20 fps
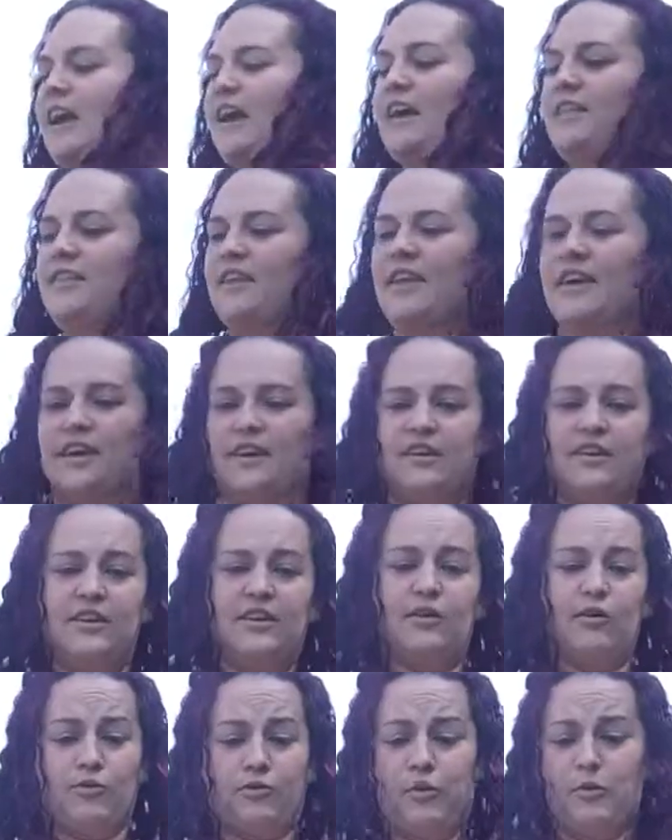and then,
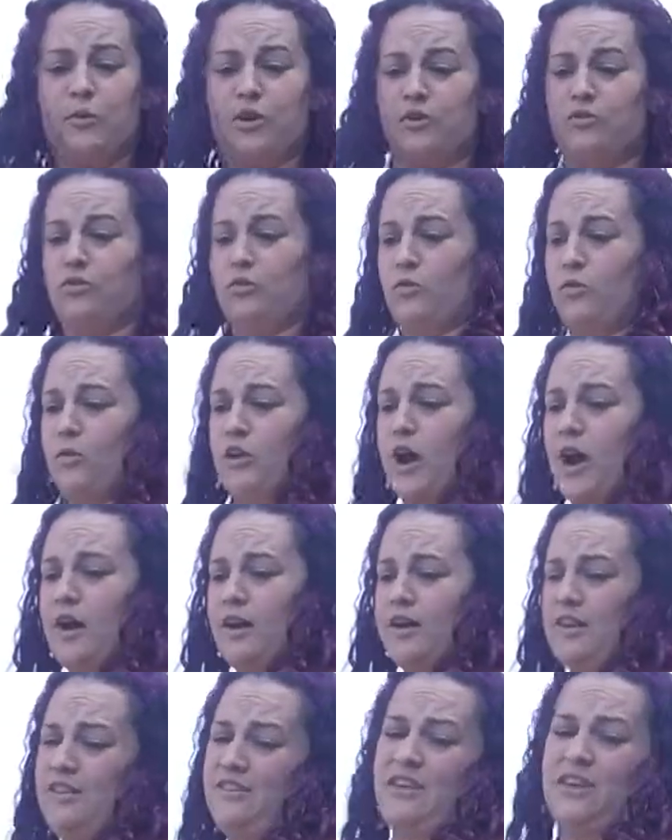if you want to do
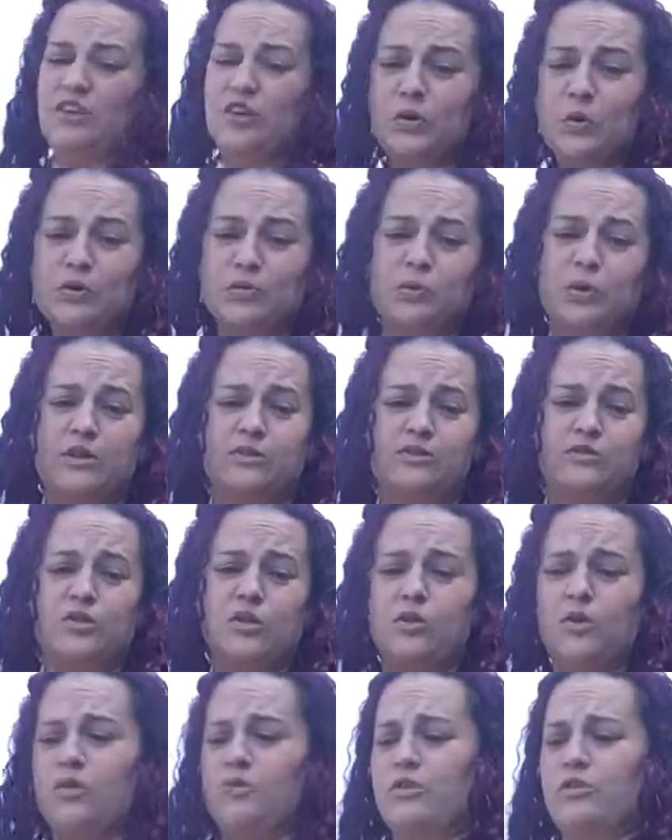continuous ones of
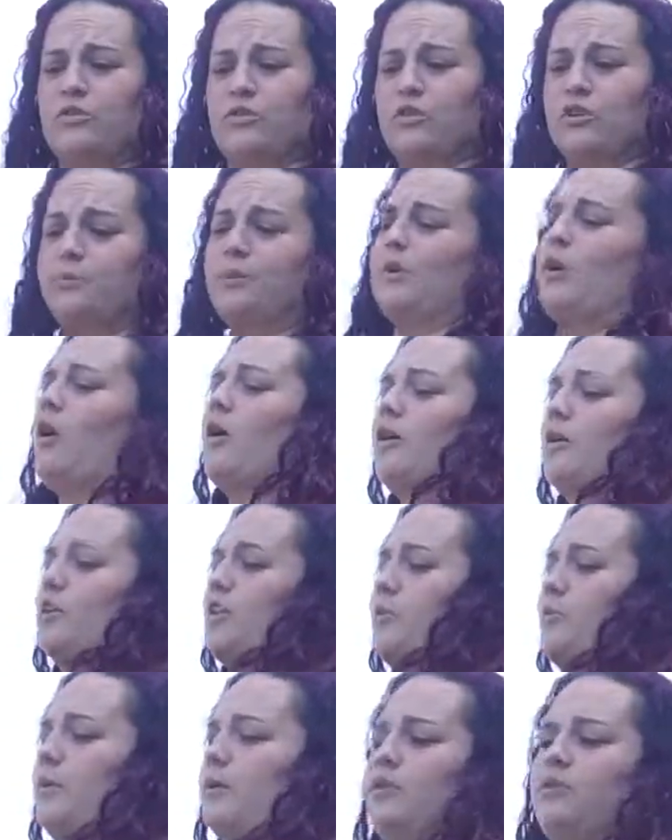those, it's a little bit
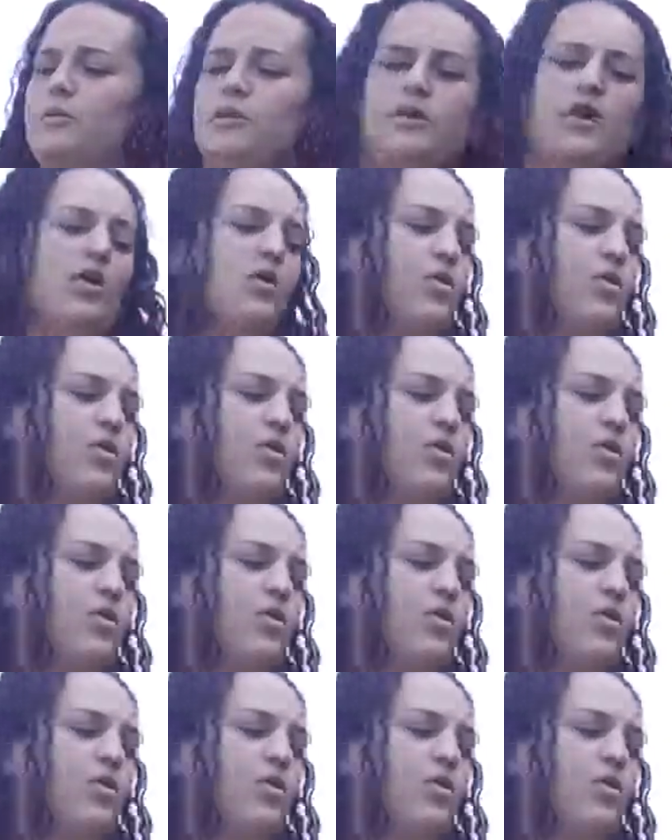harder, but you would